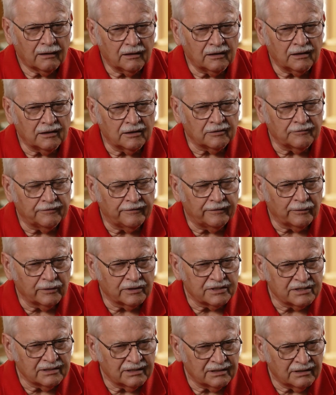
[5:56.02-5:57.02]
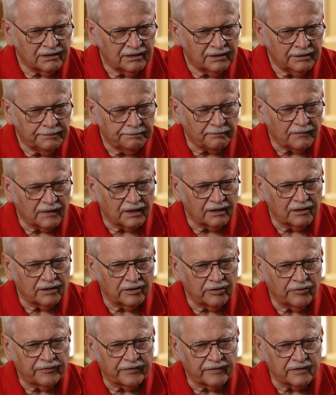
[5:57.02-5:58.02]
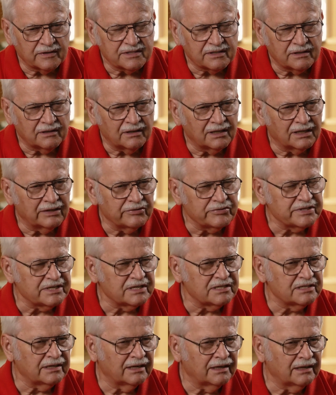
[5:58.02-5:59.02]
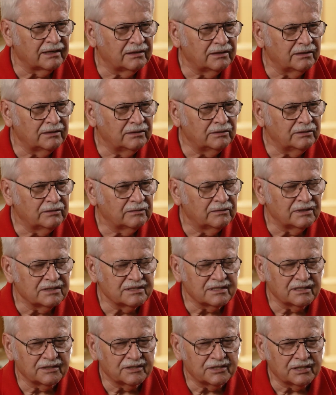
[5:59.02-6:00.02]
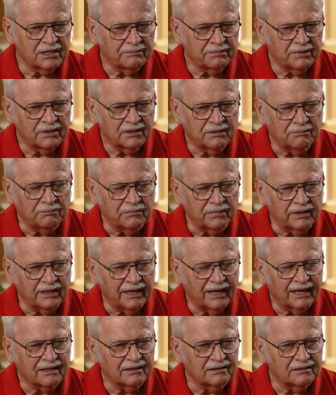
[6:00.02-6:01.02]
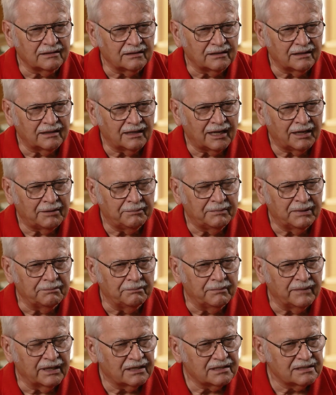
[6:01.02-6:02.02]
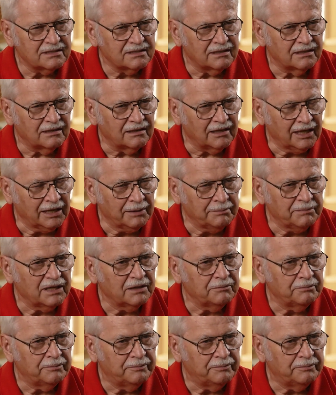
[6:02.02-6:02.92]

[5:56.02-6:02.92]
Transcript: Unfortunately, the first dog I was assigned to was a shepherd black lab mix named